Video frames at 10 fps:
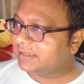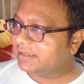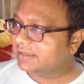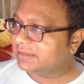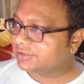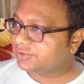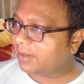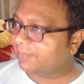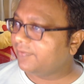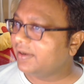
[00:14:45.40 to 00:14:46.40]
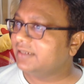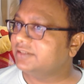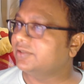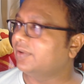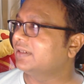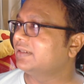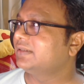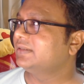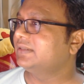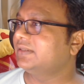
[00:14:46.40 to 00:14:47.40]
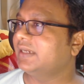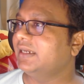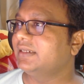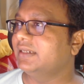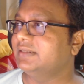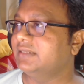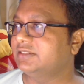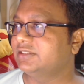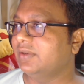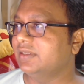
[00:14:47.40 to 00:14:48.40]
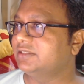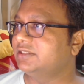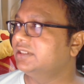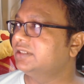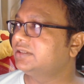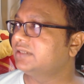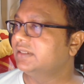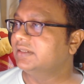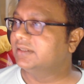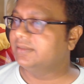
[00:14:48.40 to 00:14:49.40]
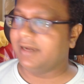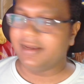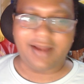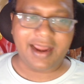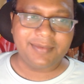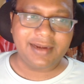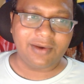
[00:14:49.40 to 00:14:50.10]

the swap file has gone. Okay, it's gone. It's just my RAM now.